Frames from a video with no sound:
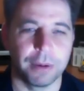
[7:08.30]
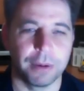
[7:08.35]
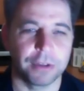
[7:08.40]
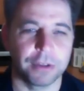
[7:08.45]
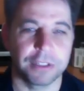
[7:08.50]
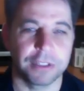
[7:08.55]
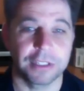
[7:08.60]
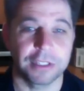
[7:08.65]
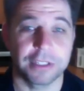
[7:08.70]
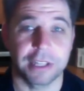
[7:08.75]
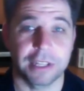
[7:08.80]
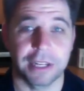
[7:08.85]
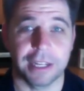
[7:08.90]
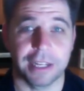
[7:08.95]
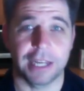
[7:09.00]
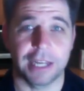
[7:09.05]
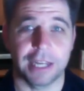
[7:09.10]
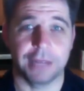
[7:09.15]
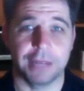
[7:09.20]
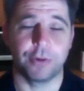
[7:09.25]
watches telly
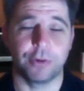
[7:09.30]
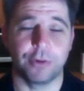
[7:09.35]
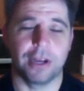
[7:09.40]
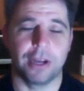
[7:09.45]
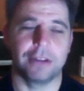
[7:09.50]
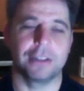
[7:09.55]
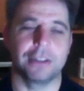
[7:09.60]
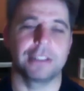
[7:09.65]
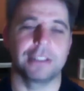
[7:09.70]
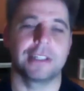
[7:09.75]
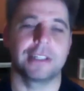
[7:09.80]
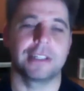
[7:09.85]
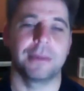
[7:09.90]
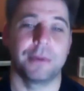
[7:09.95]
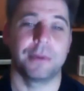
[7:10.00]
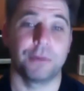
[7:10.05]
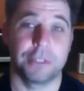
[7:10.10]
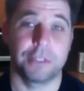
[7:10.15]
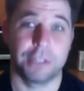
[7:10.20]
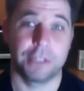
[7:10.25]
anymore, Alois. They'll be
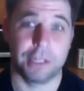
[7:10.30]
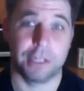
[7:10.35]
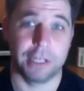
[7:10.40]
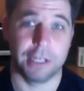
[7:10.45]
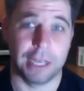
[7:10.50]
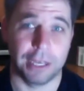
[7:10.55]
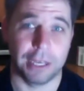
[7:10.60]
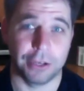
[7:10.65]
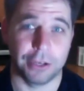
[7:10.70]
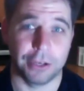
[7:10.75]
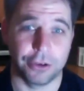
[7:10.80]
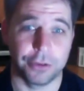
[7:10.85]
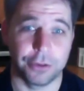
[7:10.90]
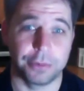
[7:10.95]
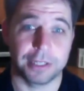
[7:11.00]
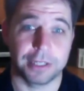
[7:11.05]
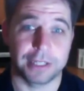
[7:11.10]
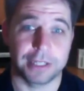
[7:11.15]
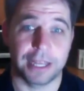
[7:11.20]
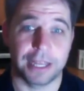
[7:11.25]
watching Google
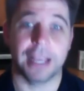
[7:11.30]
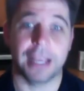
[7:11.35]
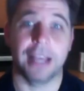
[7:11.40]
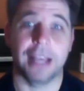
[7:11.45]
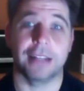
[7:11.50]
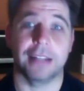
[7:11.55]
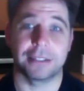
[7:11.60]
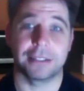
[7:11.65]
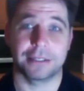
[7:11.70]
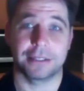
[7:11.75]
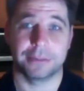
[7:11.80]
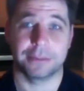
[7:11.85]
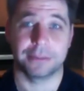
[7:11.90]
Plus Hangouts.